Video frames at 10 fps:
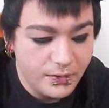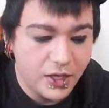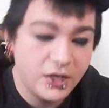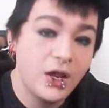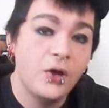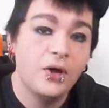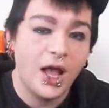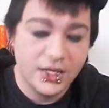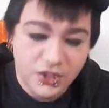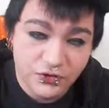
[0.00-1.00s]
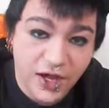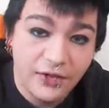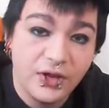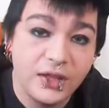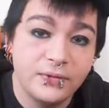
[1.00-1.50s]
But I
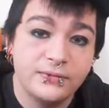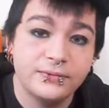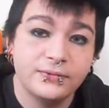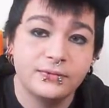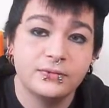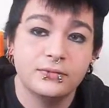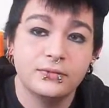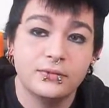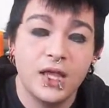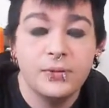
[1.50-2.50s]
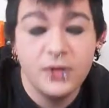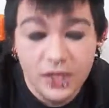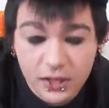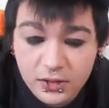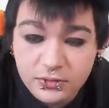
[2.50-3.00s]
survived it. I'm
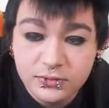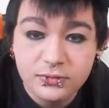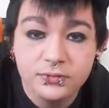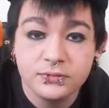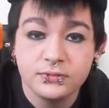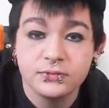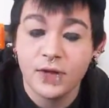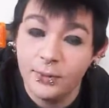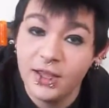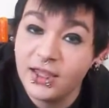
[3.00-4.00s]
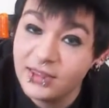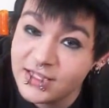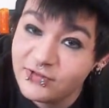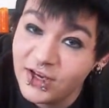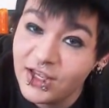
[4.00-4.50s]
here. I'm making
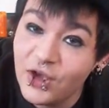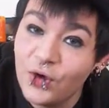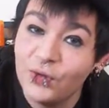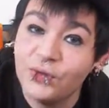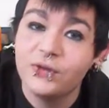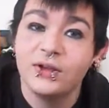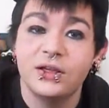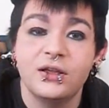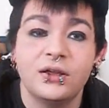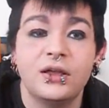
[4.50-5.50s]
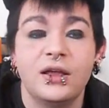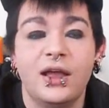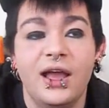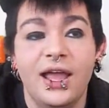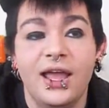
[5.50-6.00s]
this video,
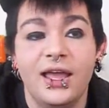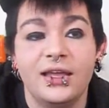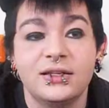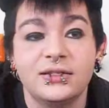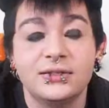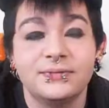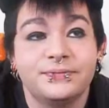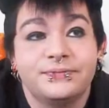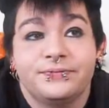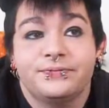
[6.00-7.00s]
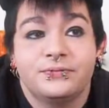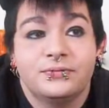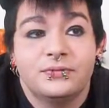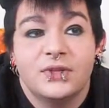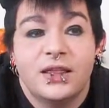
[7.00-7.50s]
and
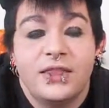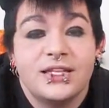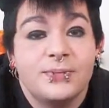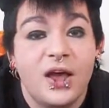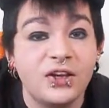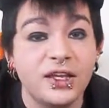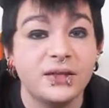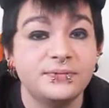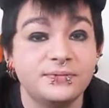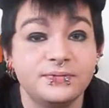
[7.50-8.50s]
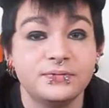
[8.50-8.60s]
that's about it.